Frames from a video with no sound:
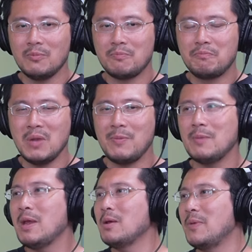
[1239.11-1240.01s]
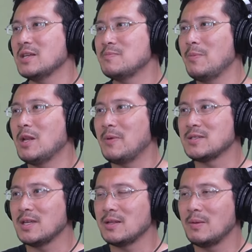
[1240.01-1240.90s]
maybe the best maybe the best
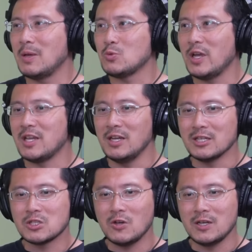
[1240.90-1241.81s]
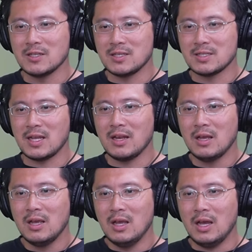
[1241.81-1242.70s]
the best way I can illustrate this is that
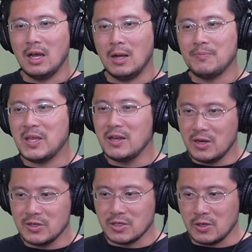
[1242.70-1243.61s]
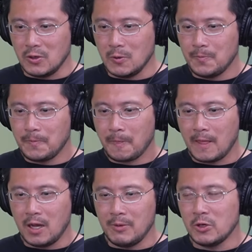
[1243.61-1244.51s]
um, ten years ago,
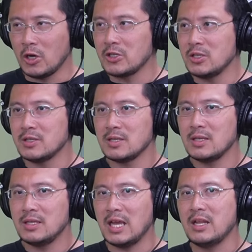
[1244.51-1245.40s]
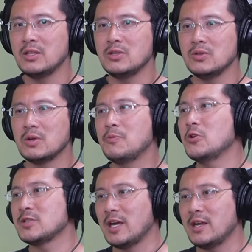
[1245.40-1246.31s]
um, in order to get into computer
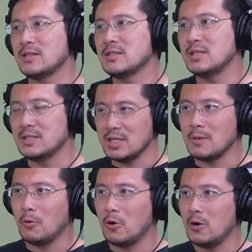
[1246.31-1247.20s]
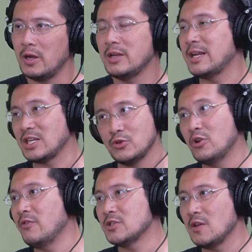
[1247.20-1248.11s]
science in Singapore and the National
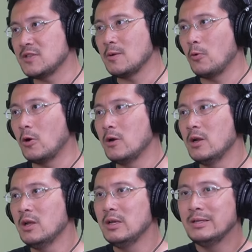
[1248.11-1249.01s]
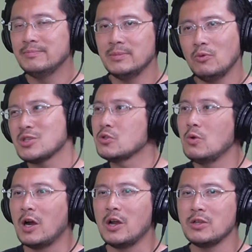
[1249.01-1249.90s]
University of Singapore, it wasn't too
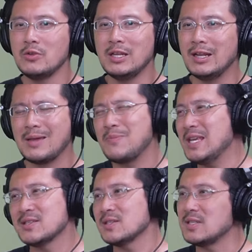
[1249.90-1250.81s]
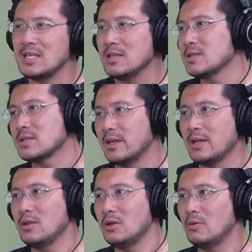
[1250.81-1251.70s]
hard. You needed like B's and C's. Like,
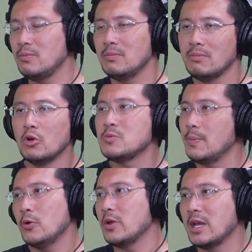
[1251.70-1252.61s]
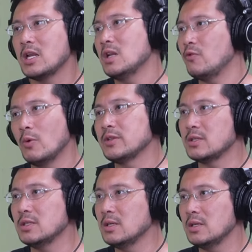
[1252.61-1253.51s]
you know, most people could get in if you wanted
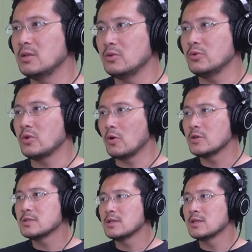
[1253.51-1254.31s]
to you know, do the course.